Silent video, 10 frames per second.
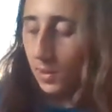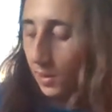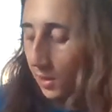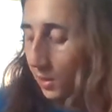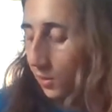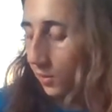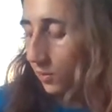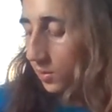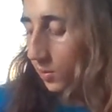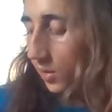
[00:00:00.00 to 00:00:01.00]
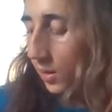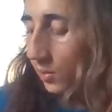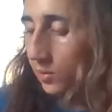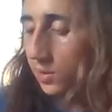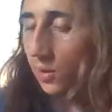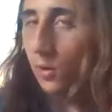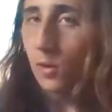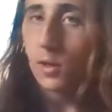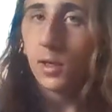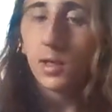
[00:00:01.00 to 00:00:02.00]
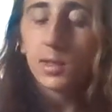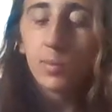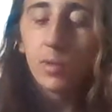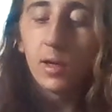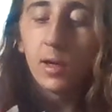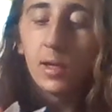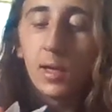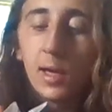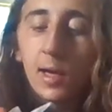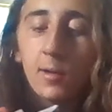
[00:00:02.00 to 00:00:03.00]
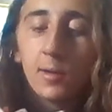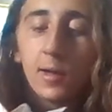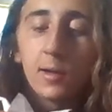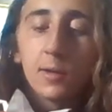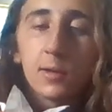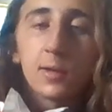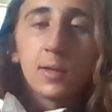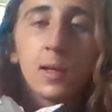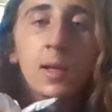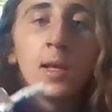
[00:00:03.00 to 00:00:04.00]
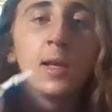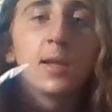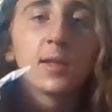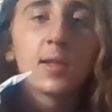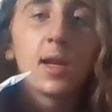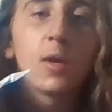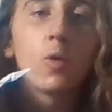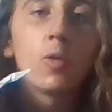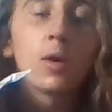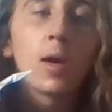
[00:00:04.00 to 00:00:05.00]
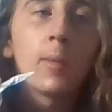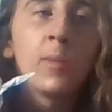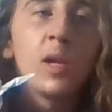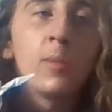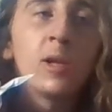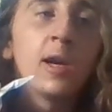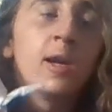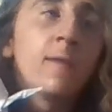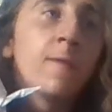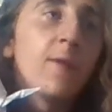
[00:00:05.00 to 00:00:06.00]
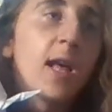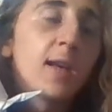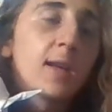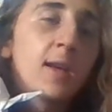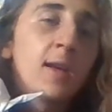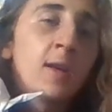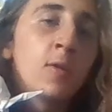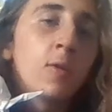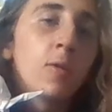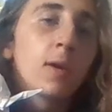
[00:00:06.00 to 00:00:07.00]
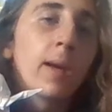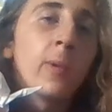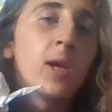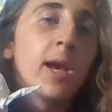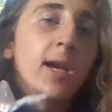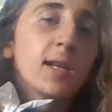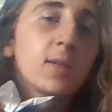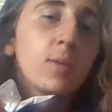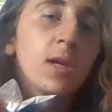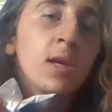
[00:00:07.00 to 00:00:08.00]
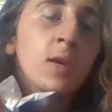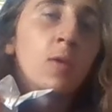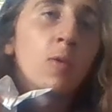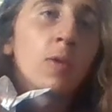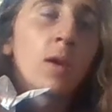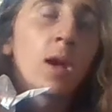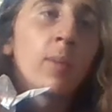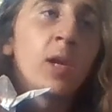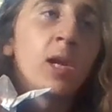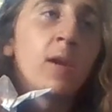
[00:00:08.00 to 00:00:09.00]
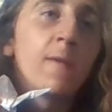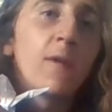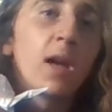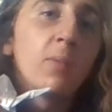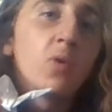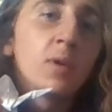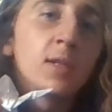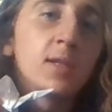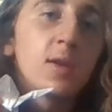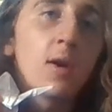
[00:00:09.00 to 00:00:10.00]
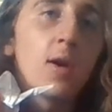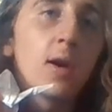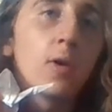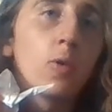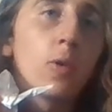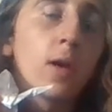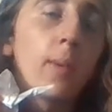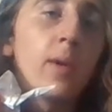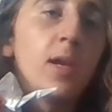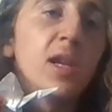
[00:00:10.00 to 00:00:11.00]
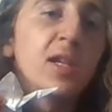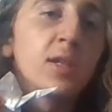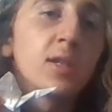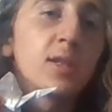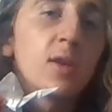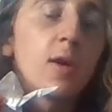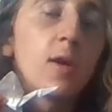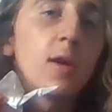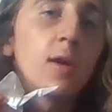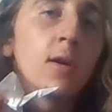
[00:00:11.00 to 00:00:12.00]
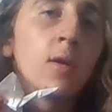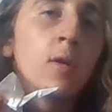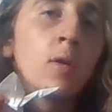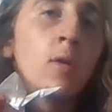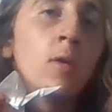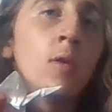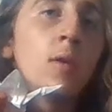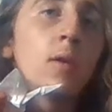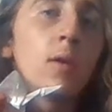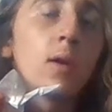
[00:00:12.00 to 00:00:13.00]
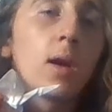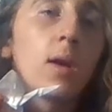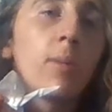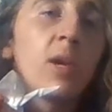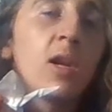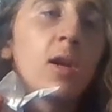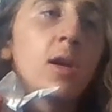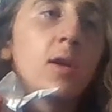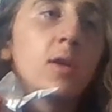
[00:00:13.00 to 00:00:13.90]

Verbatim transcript: yeah, it used to be that was the hardest, but now there's there's like Origami Millennium Falcon, Origami X-Wing, Origami Five Point Star, Origami Ninja Star, Origami